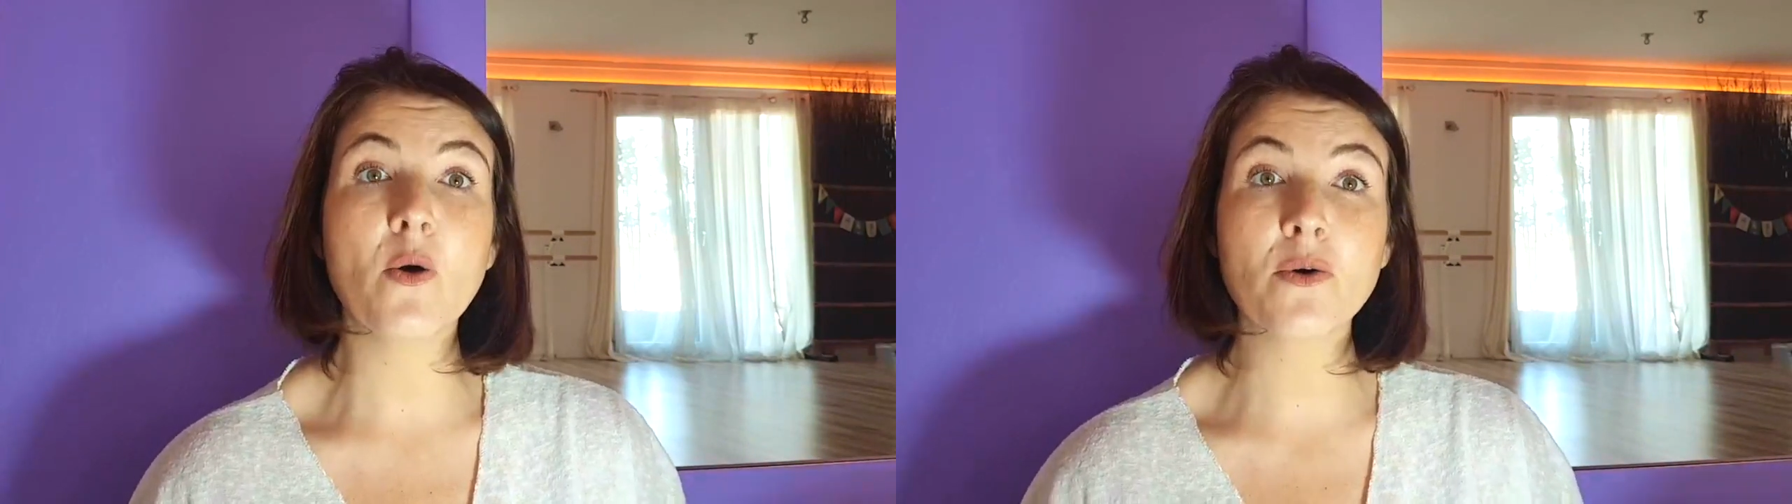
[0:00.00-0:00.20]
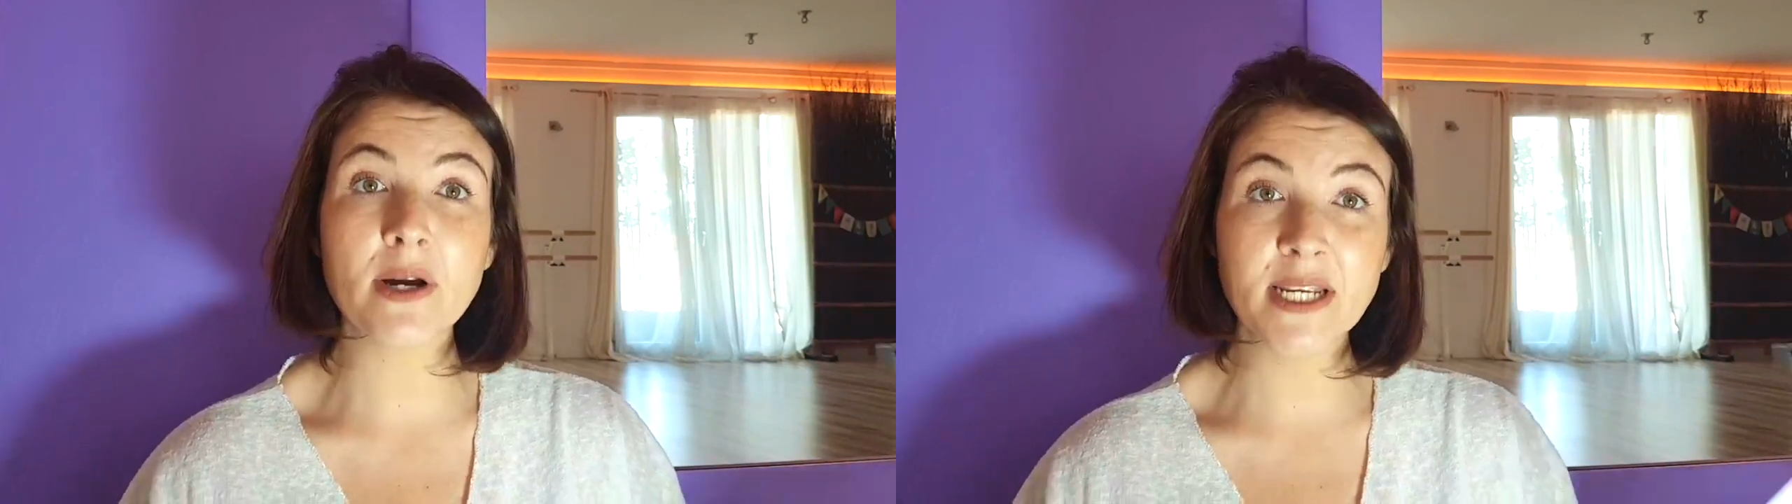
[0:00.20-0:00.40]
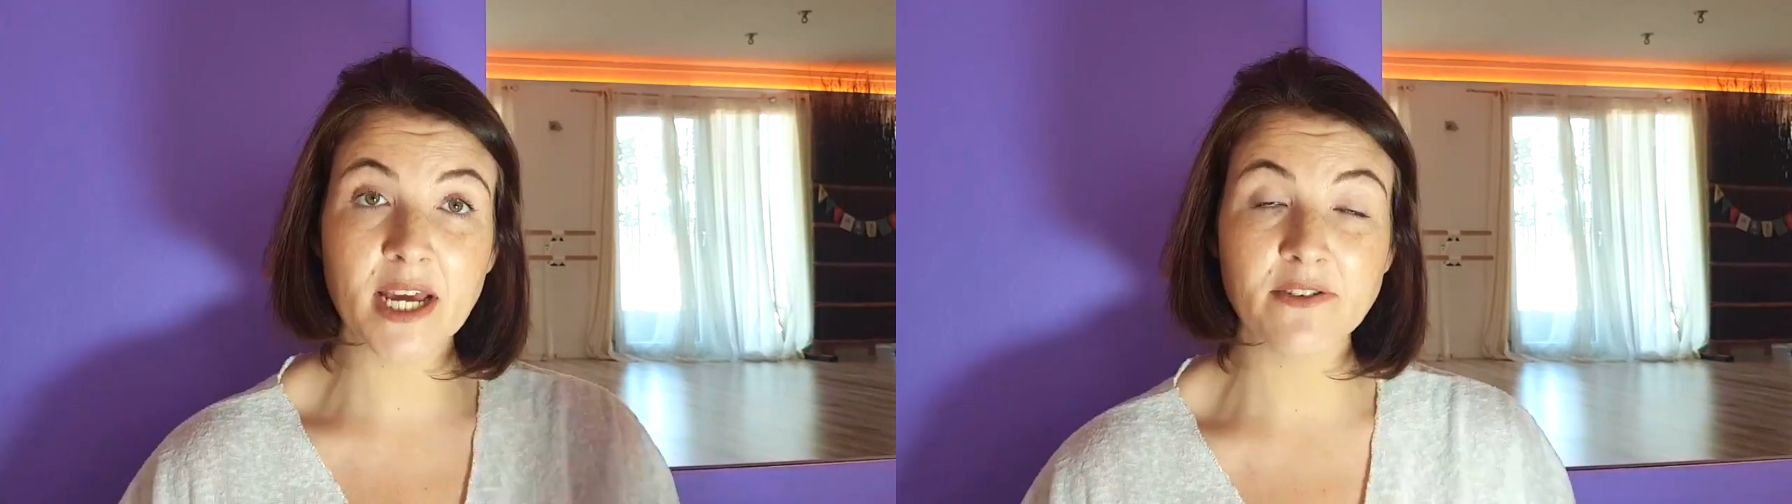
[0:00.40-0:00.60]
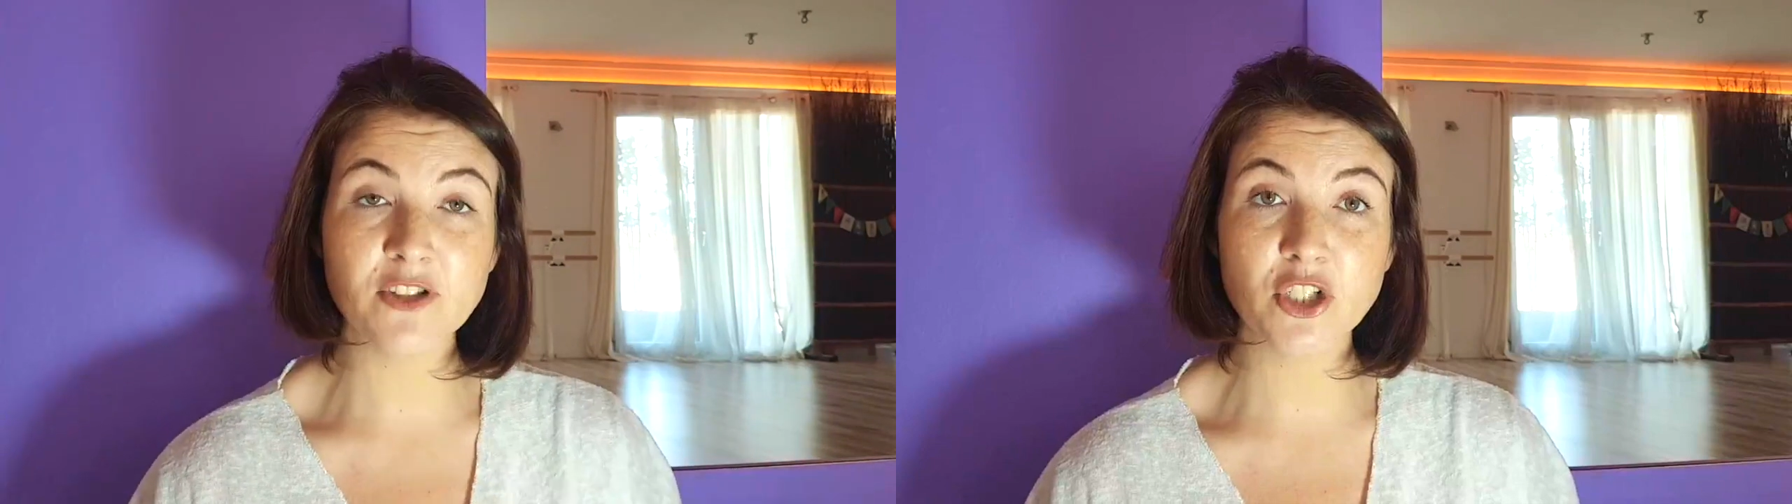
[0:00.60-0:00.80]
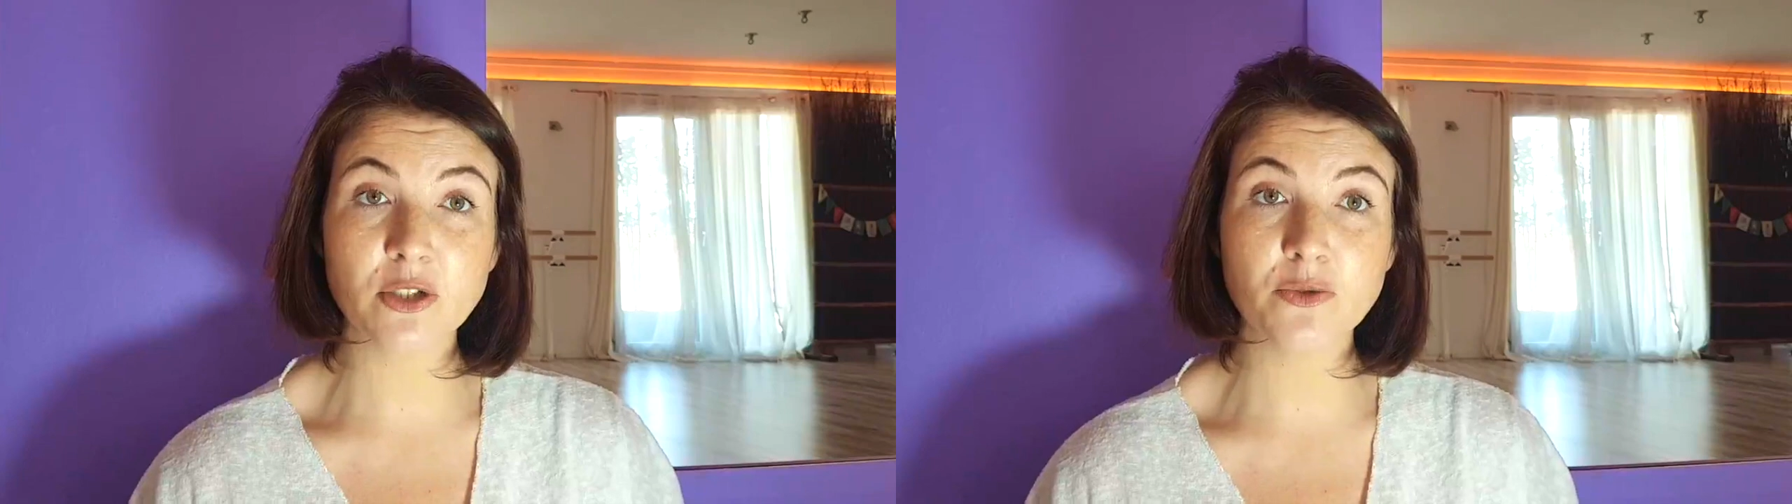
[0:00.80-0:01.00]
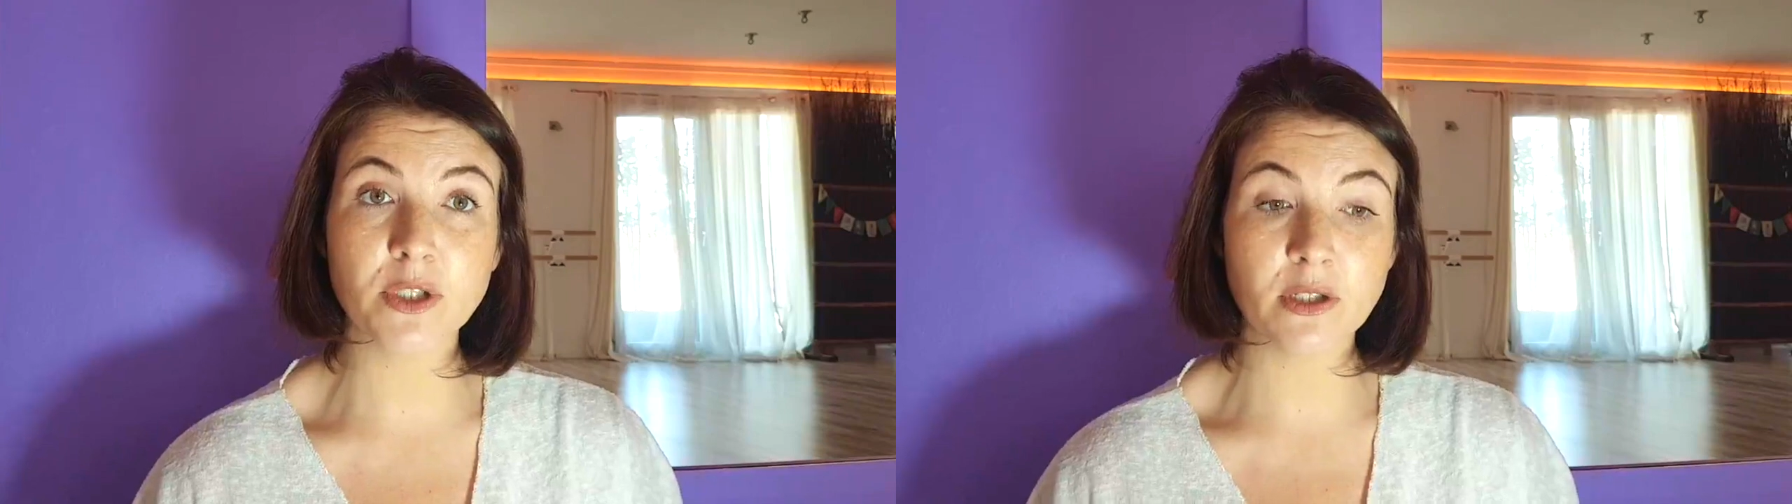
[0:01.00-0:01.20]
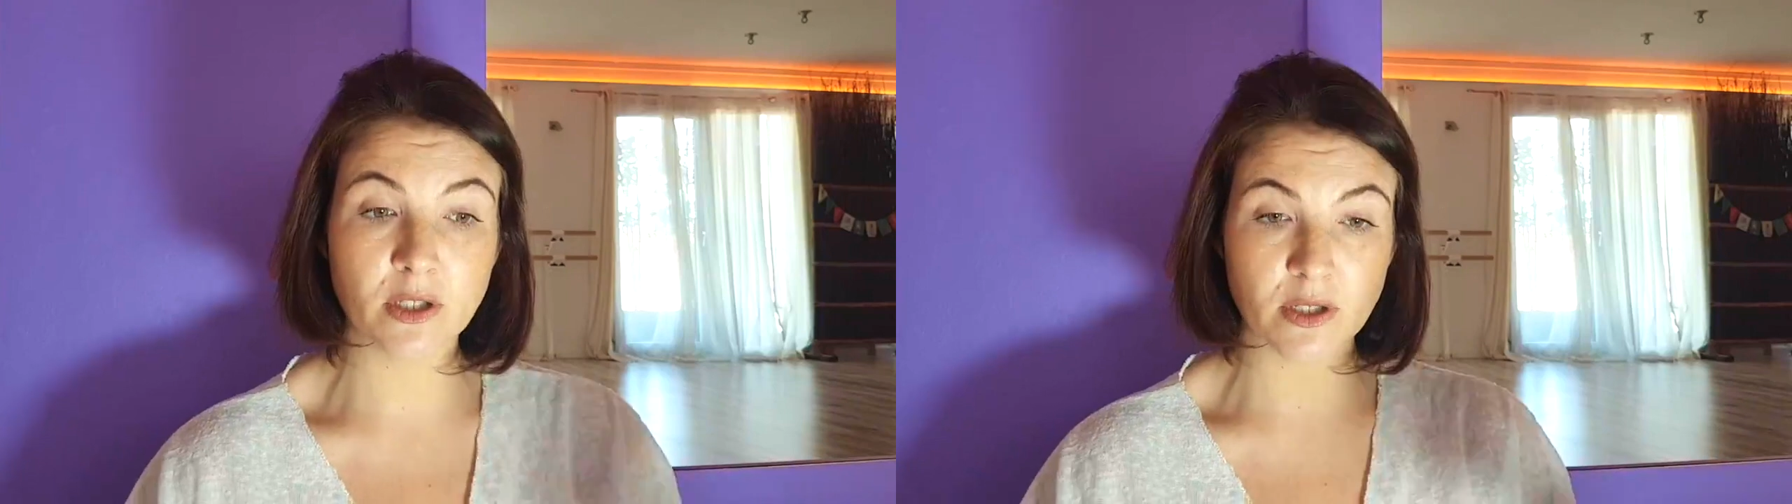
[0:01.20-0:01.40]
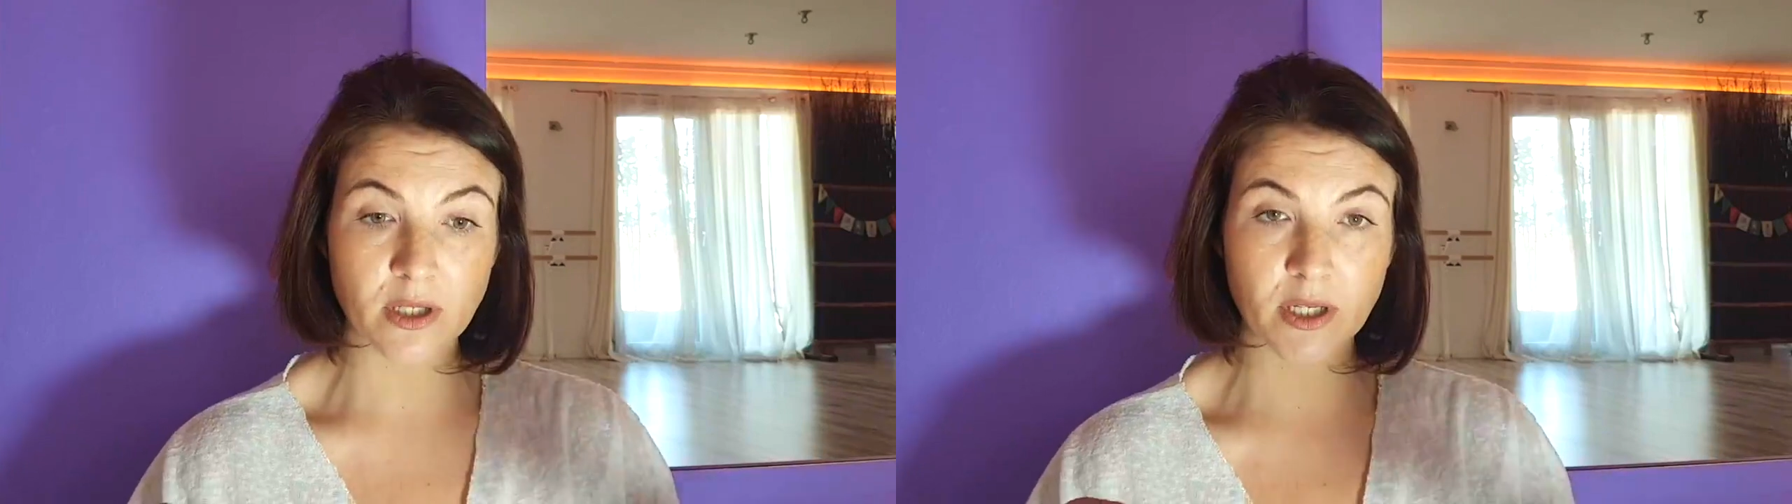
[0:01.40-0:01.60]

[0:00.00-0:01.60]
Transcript: already have children,